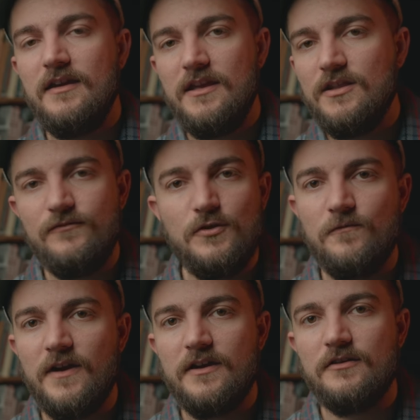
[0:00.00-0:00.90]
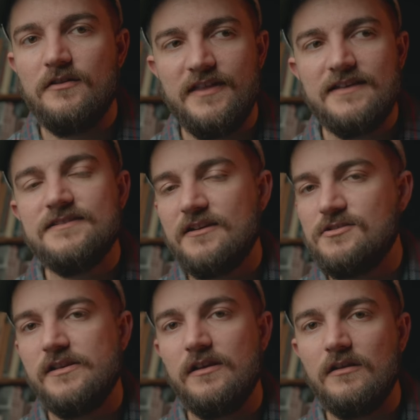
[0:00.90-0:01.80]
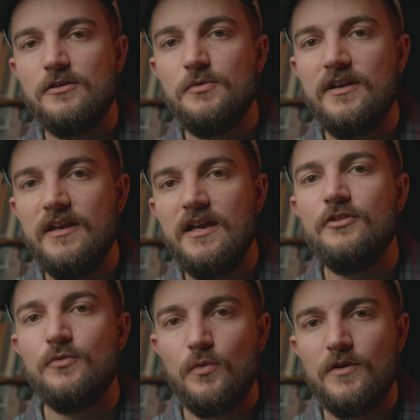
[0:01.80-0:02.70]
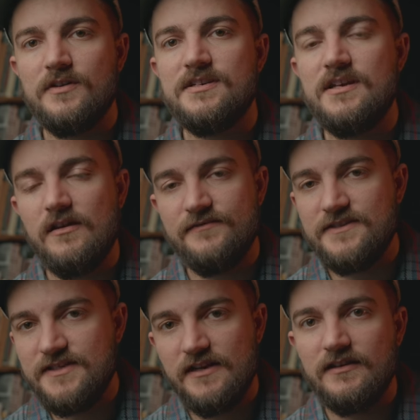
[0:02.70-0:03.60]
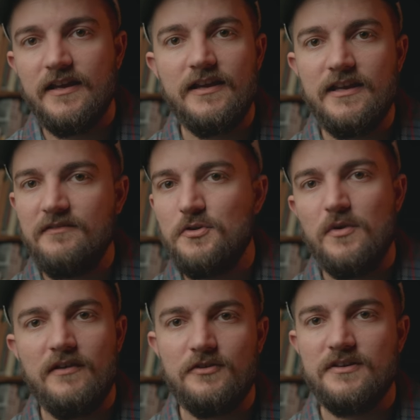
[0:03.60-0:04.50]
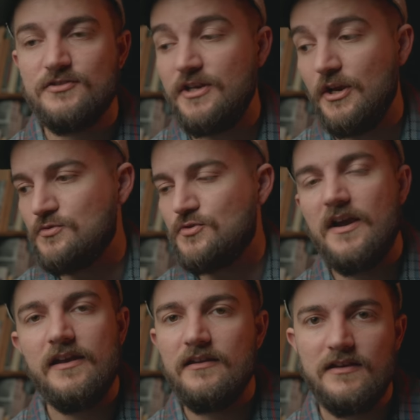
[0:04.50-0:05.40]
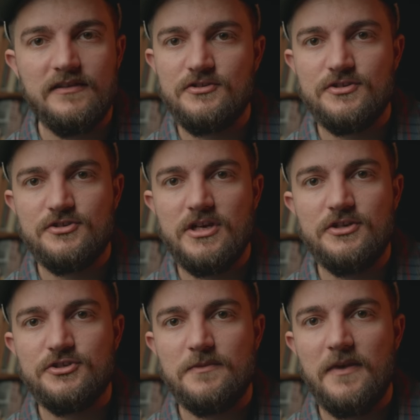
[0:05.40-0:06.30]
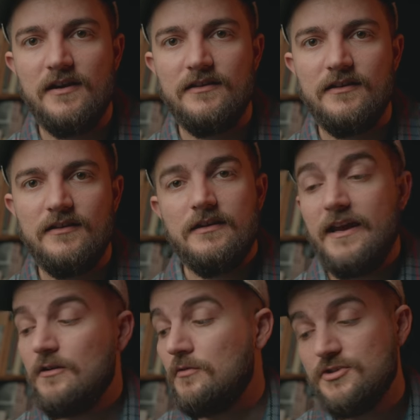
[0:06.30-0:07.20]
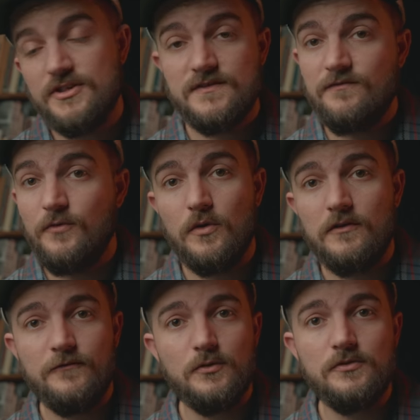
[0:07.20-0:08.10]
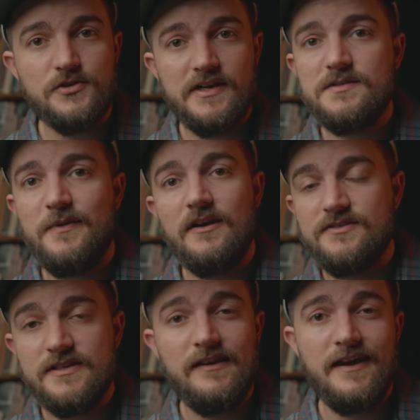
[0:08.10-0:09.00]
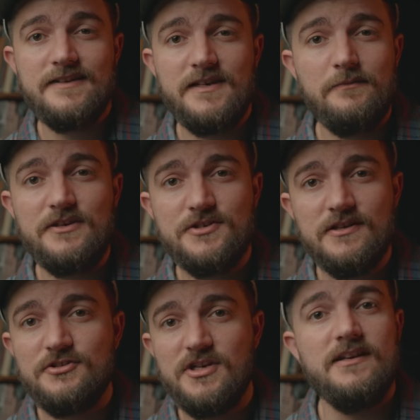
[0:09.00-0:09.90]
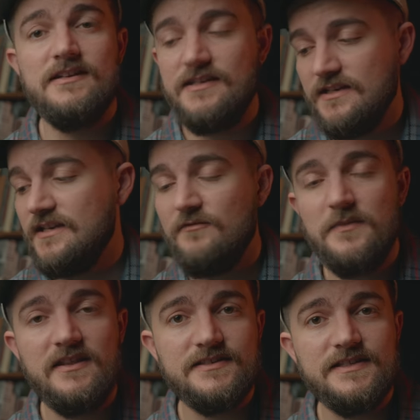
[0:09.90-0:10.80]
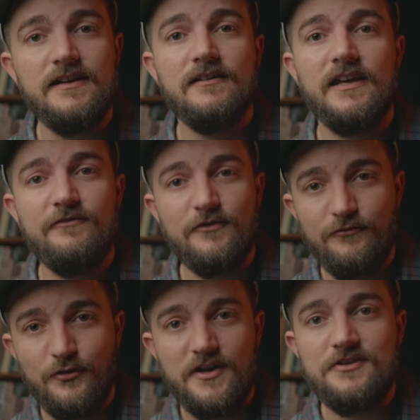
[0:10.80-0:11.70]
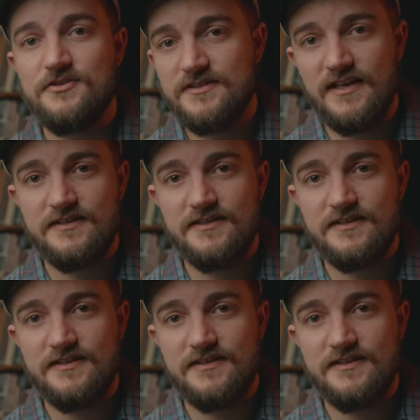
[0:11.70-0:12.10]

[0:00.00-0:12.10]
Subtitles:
in the viewfinder, that's actually included in the warranty of the CLA if you ever, you know, tried it and then just changed your mind. Now, just for full transparency, as I mentioned, Jaden did give me the CLA for free just